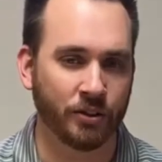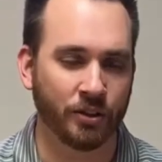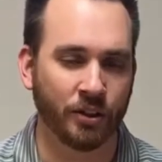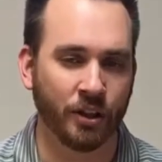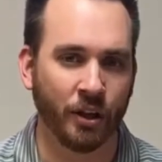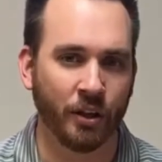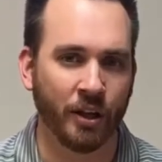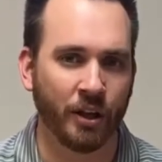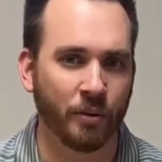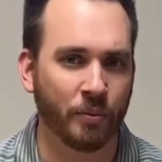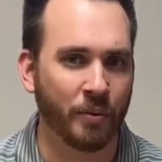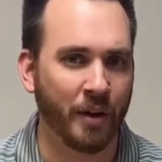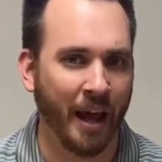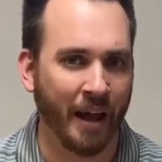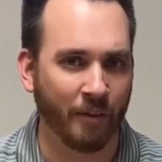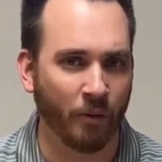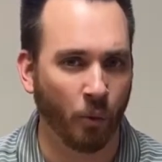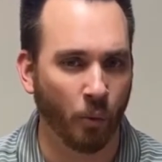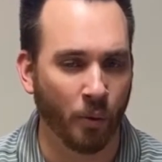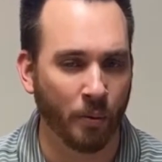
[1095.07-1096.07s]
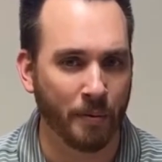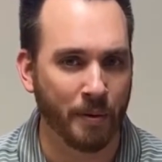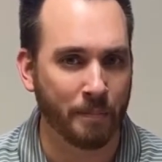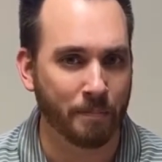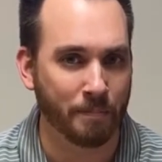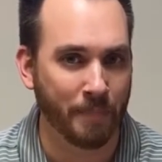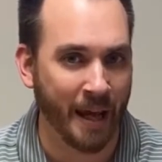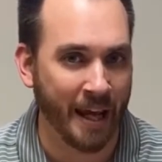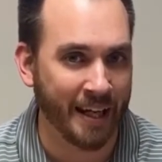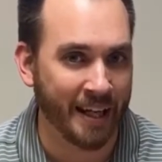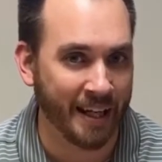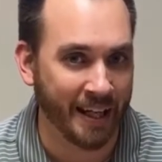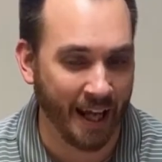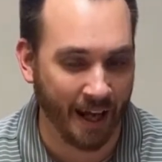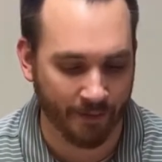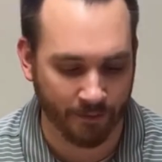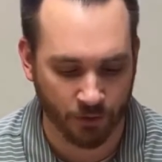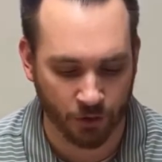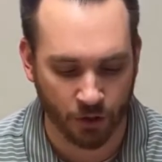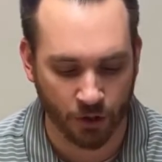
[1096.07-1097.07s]
You know, here we have a woman begging
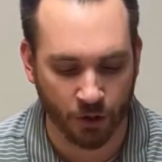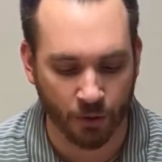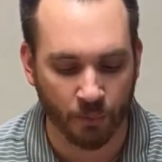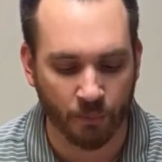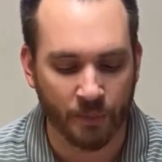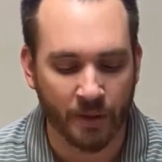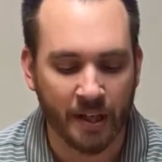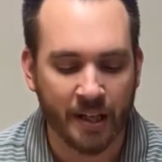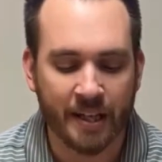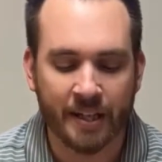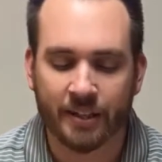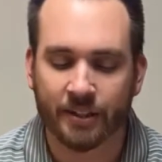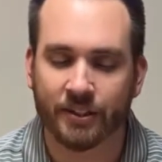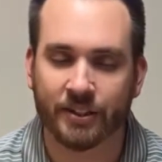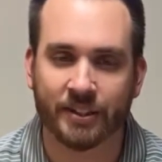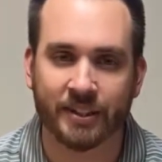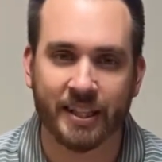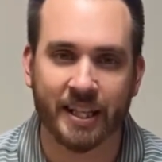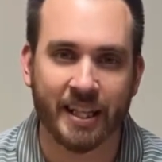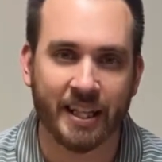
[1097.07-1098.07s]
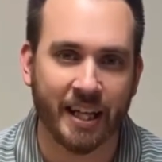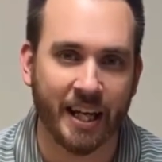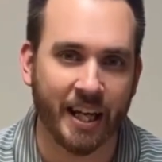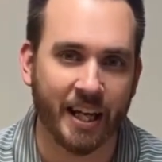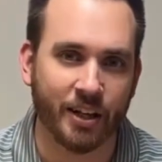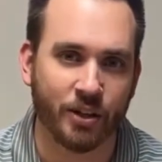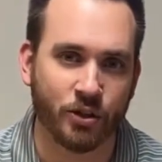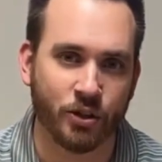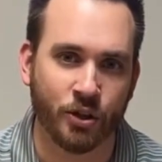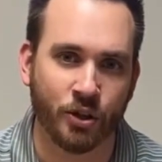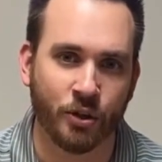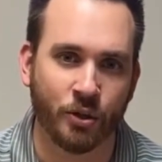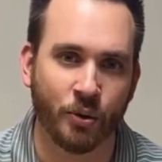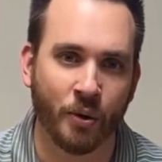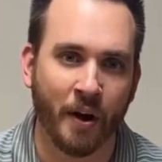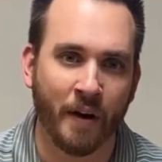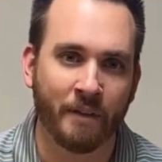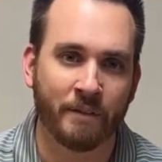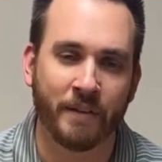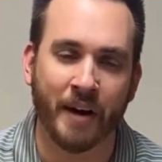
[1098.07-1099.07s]
after you, seeking
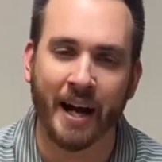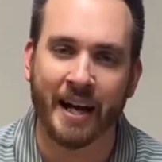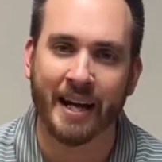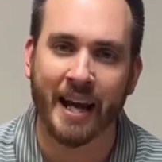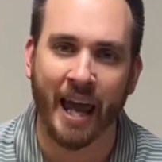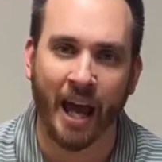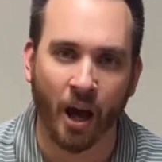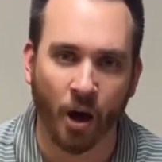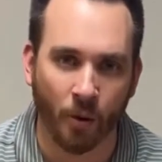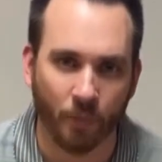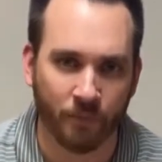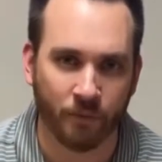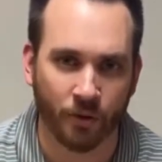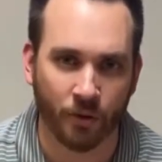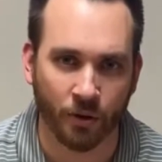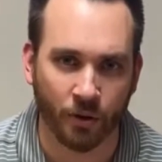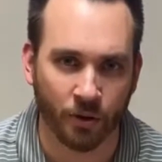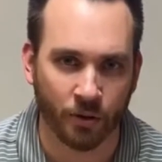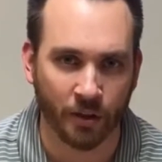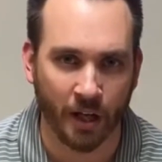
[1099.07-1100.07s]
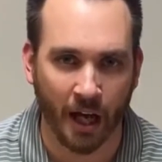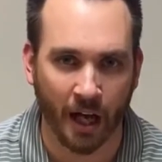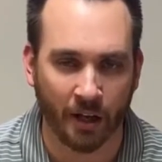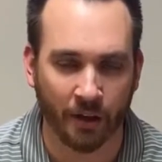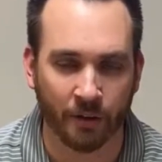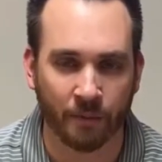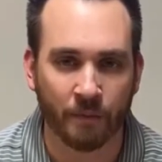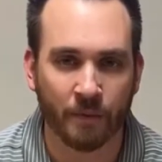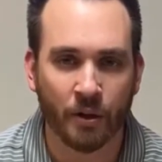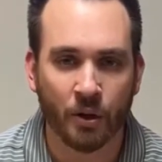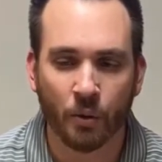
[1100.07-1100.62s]
to find help for her daughter.